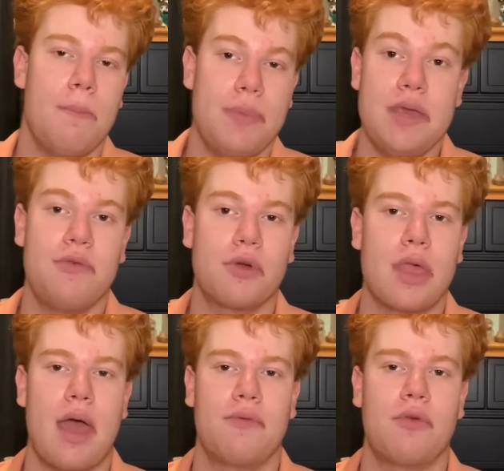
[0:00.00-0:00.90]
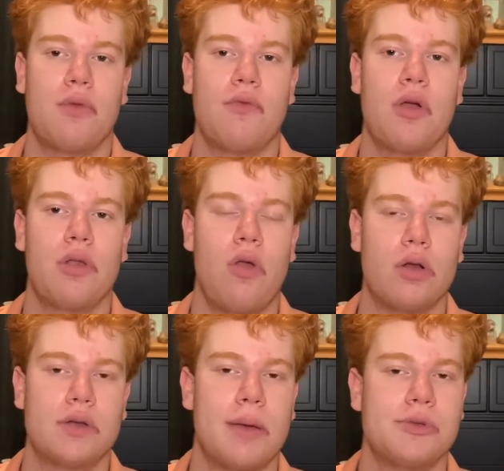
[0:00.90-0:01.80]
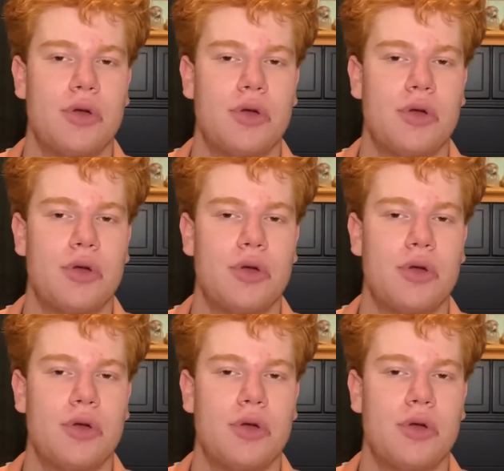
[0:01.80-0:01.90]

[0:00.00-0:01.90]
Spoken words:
be for that for a very long time.